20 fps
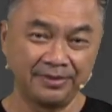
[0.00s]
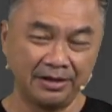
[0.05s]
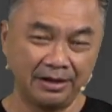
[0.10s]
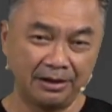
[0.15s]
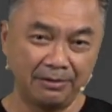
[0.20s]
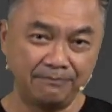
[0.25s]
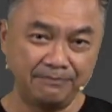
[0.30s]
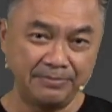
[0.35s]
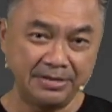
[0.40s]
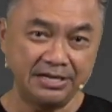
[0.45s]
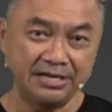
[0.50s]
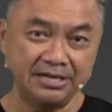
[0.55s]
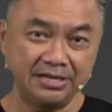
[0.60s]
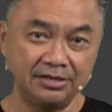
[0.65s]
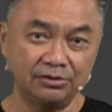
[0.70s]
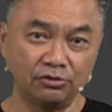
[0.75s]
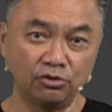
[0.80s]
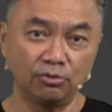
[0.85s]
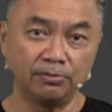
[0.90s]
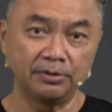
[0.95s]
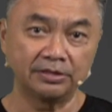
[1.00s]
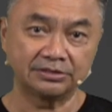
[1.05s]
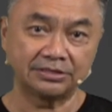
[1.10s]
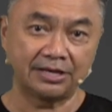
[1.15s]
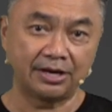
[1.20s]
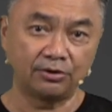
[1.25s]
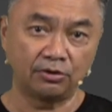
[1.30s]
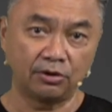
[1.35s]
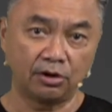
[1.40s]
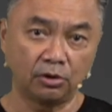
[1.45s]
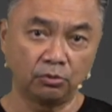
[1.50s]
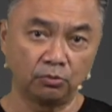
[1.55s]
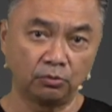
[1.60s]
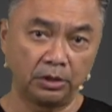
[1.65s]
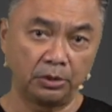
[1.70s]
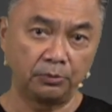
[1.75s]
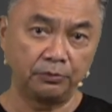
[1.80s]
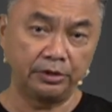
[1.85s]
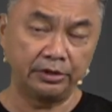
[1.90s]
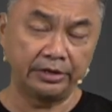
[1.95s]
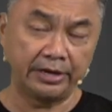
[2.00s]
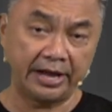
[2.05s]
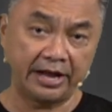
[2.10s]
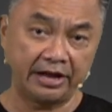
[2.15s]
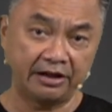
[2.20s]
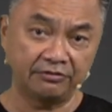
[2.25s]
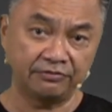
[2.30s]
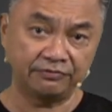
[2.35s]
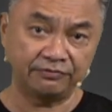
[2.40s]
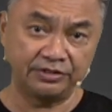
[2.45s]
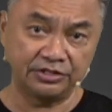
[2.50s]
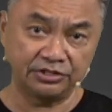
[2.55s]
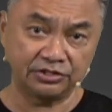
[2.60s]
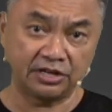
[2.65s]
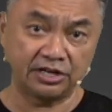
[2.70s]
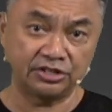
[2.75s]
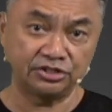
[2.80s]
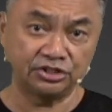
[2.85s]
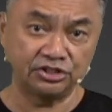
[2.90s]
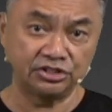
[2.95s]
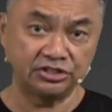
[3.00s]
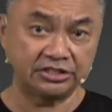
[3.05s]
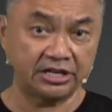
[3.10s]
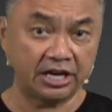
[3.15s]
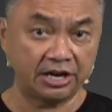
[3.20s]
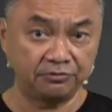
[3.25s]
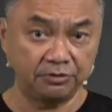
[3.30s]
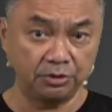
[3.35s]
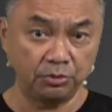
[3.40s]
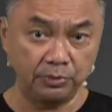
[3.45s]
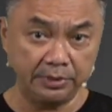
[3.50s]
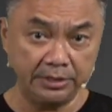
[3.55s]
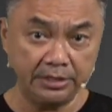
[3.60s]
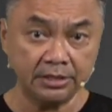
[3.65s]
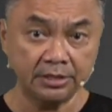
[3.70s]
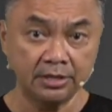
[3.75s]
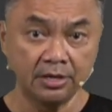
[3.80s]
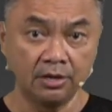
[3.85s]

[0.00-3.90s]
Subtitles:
a mini Global Town Hall, where we're going to have discussions every week